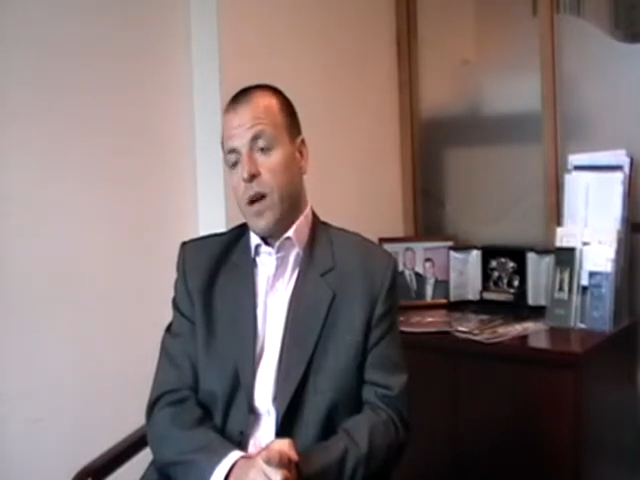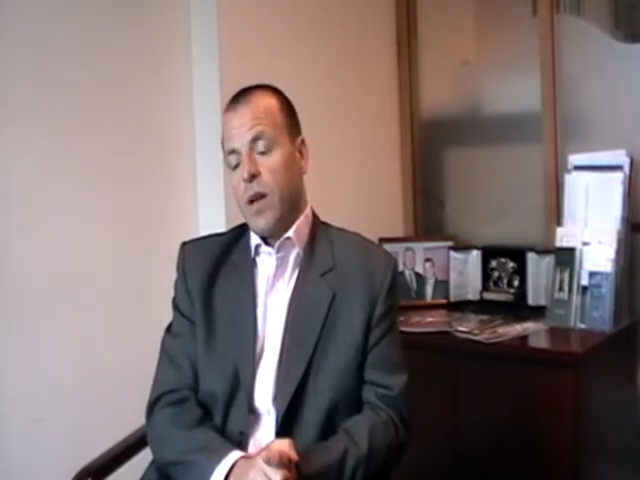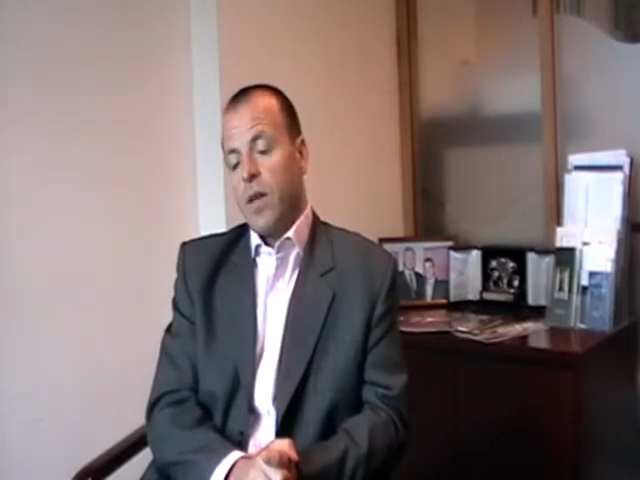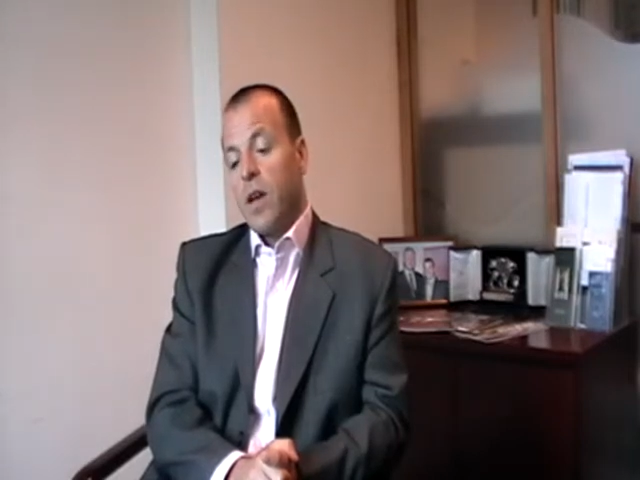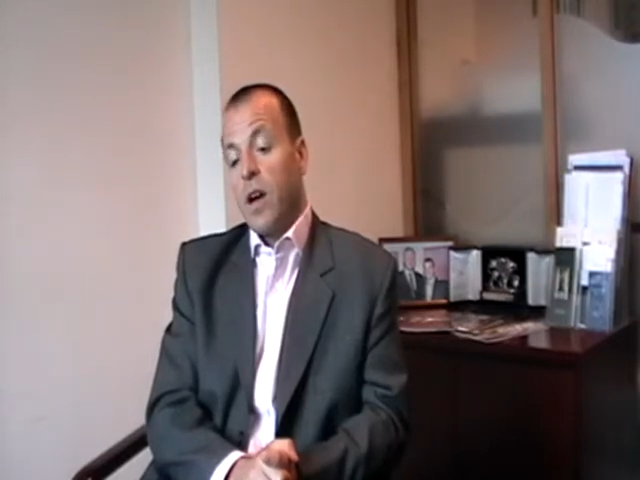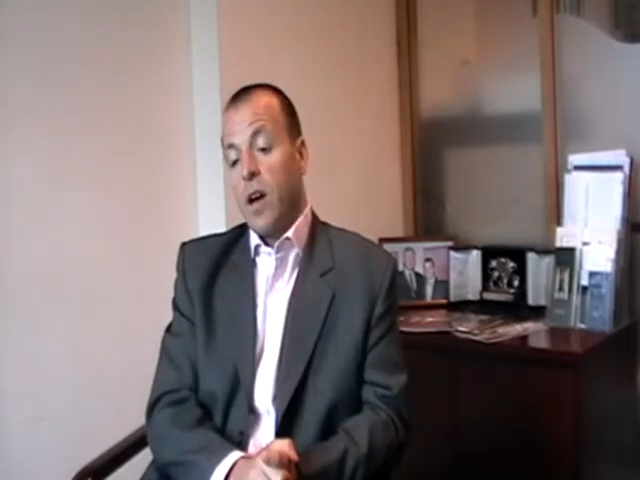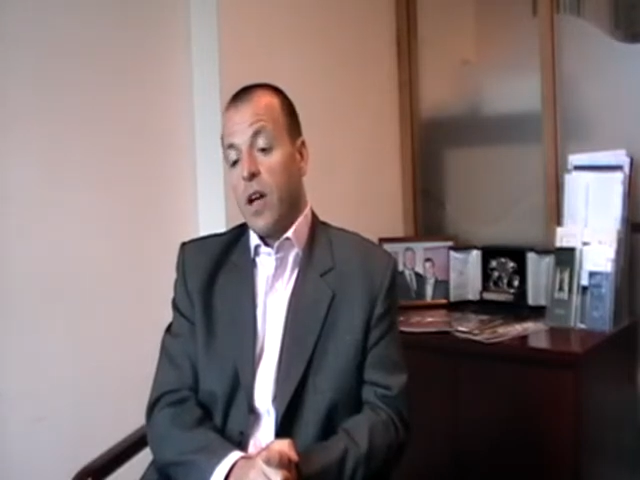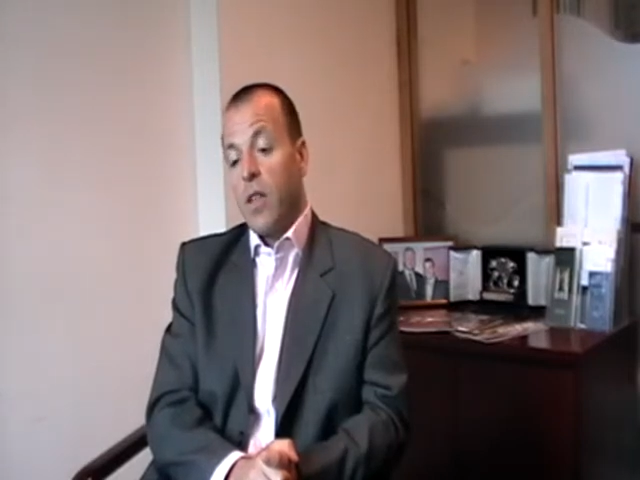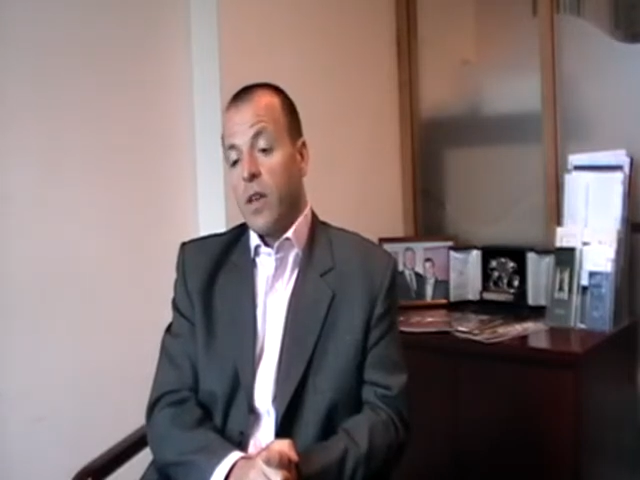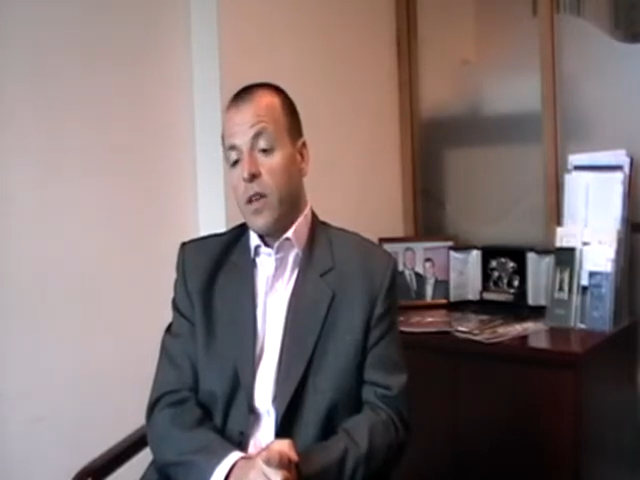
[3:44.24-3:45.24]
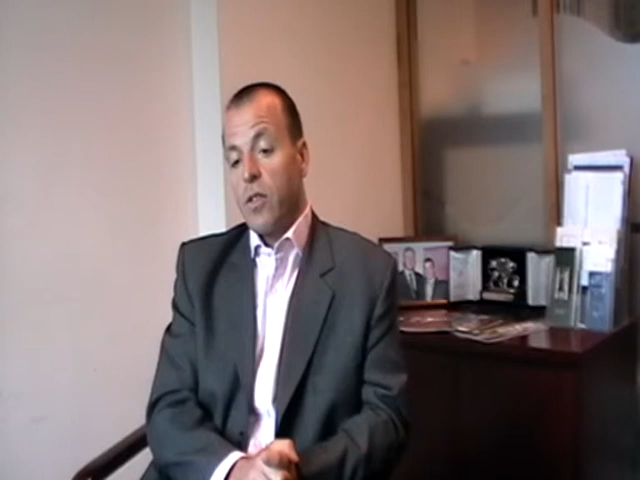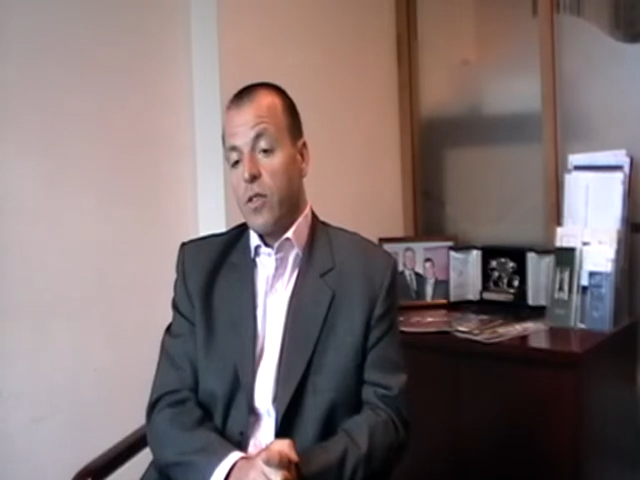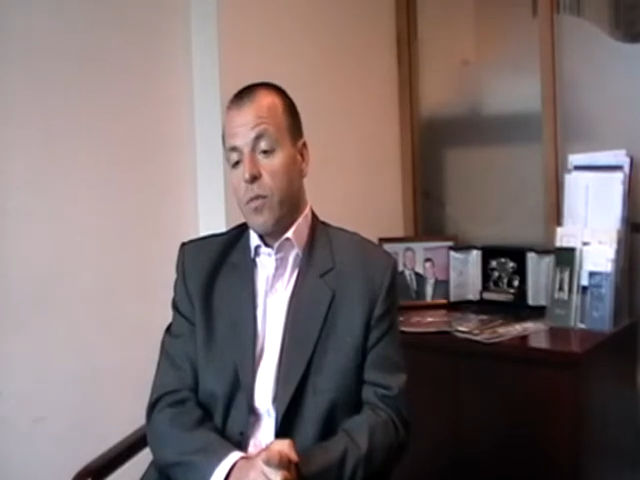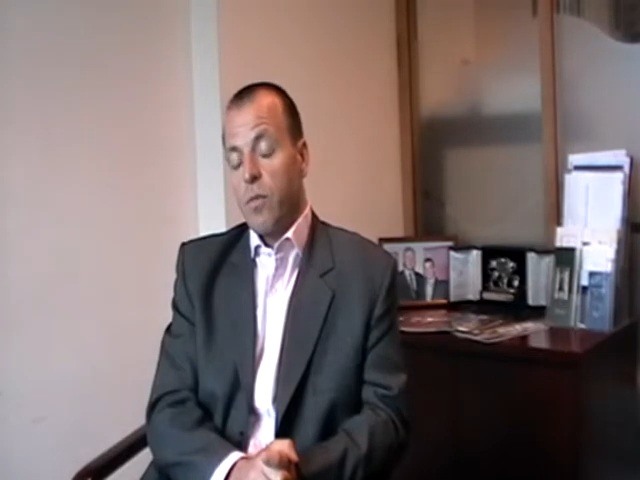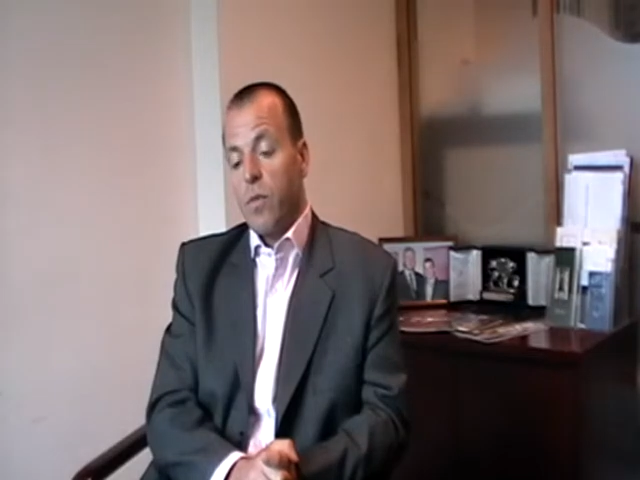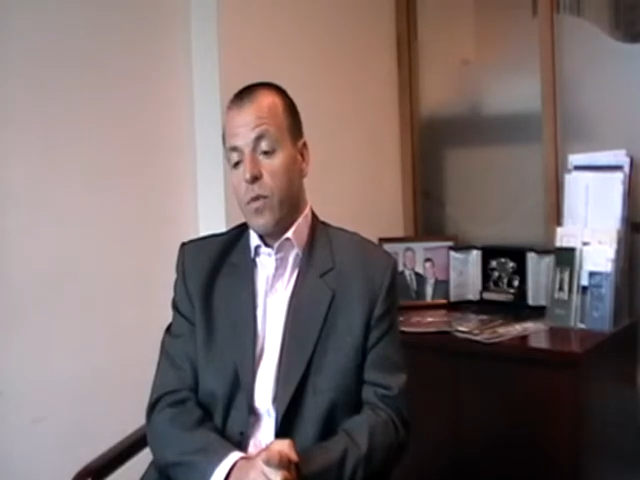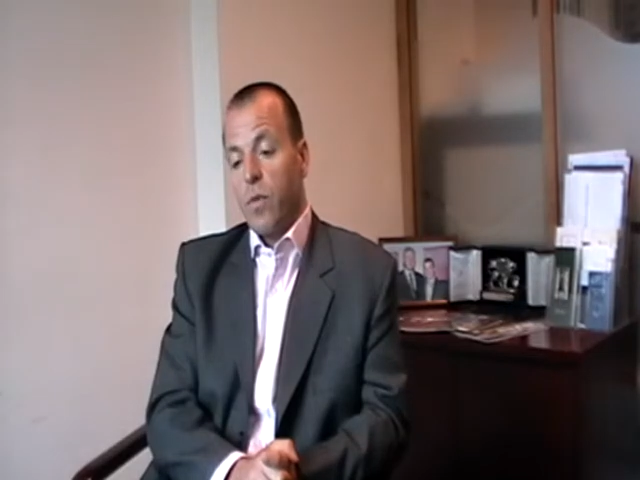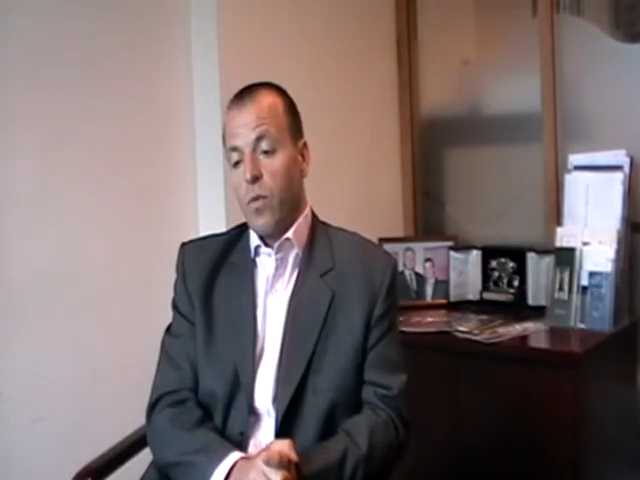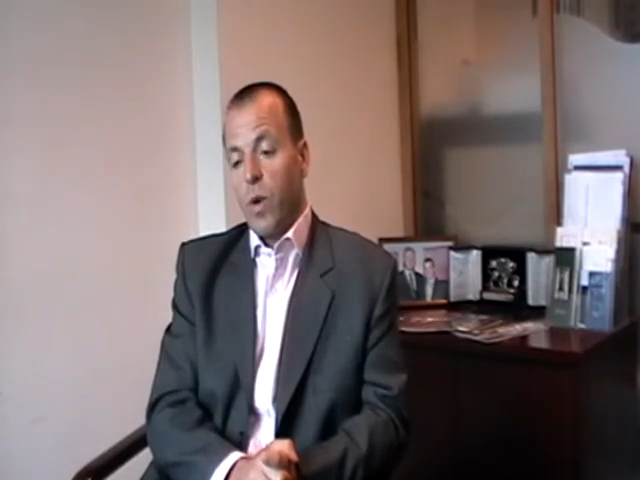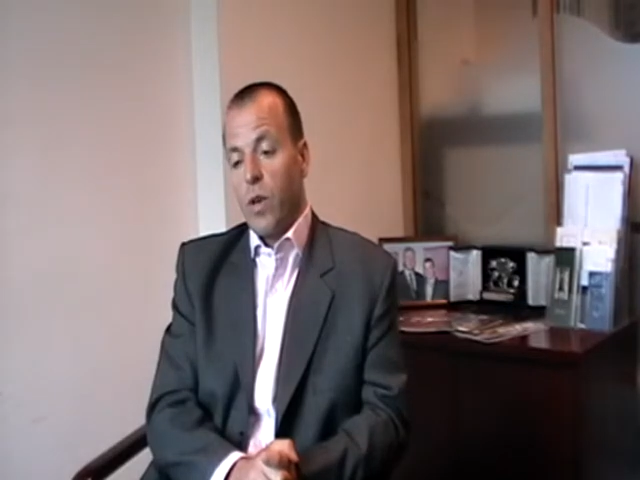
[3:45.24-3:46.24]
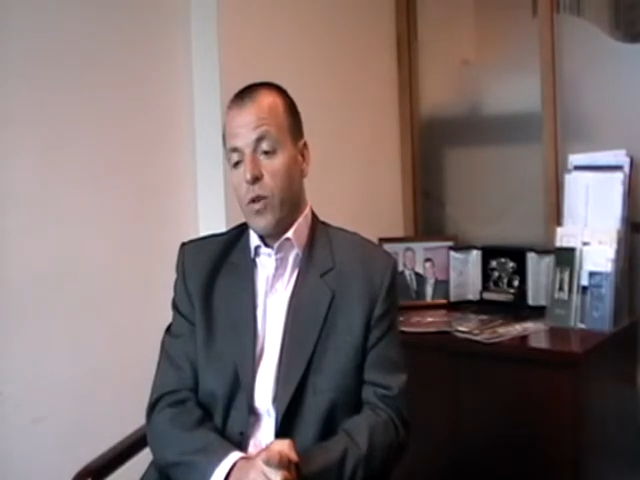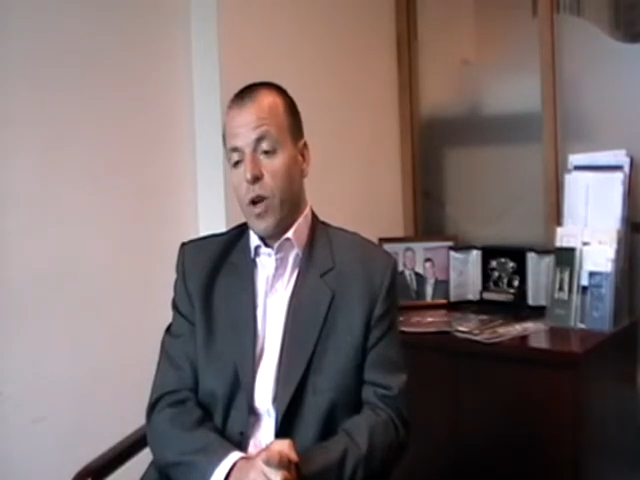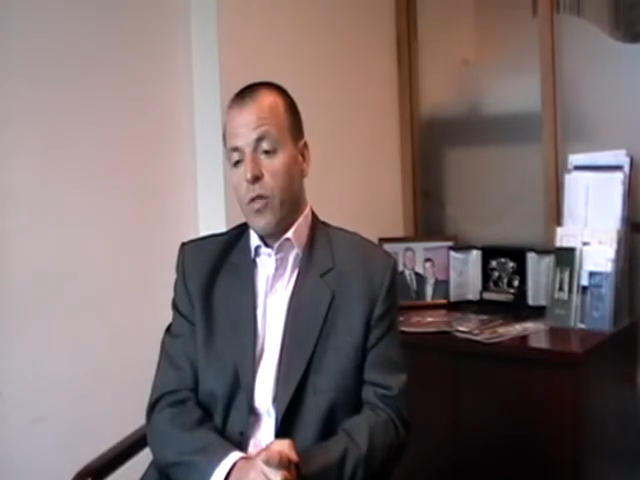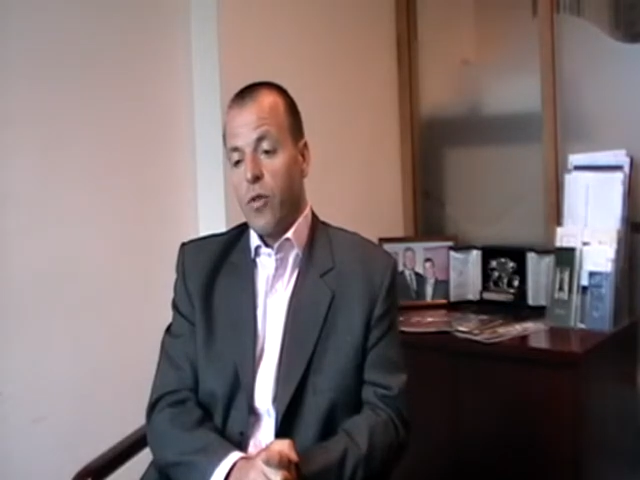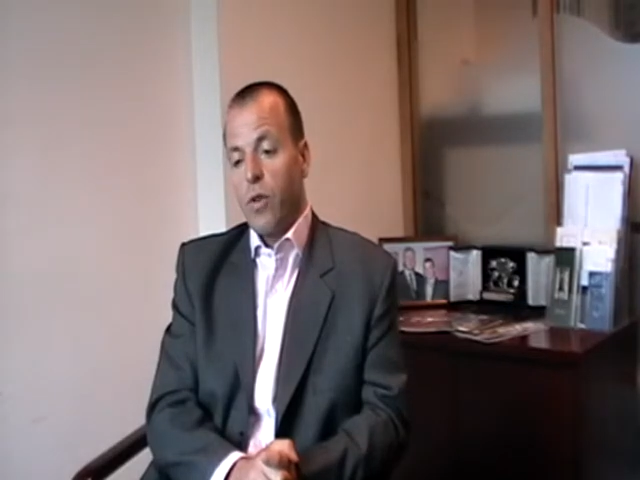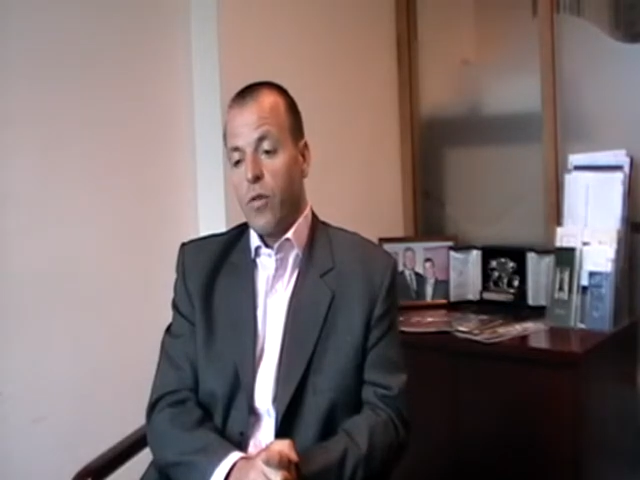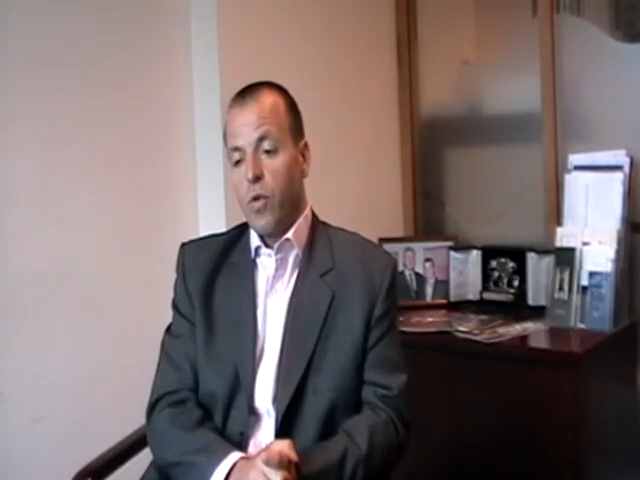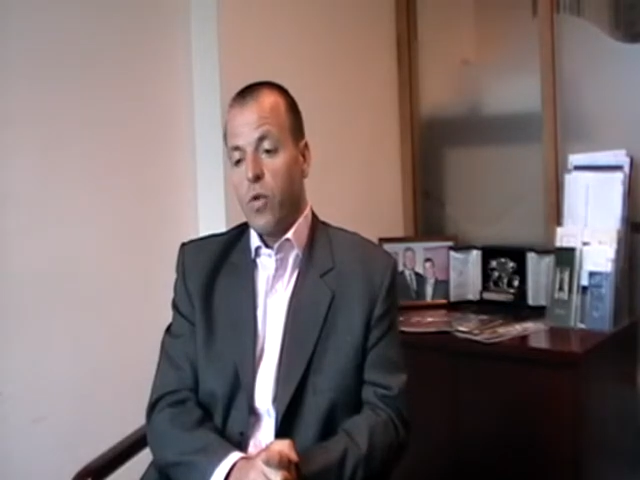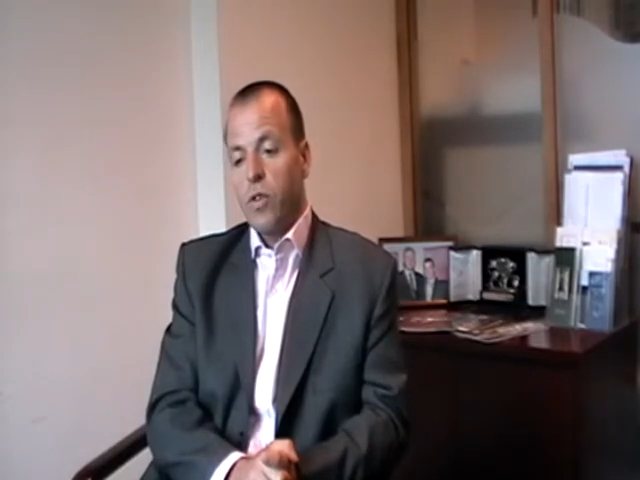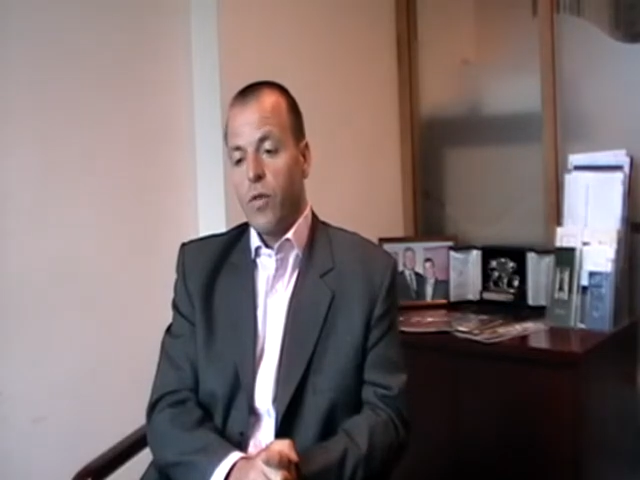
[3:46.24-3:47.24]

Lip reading: I think when you're going through divorce,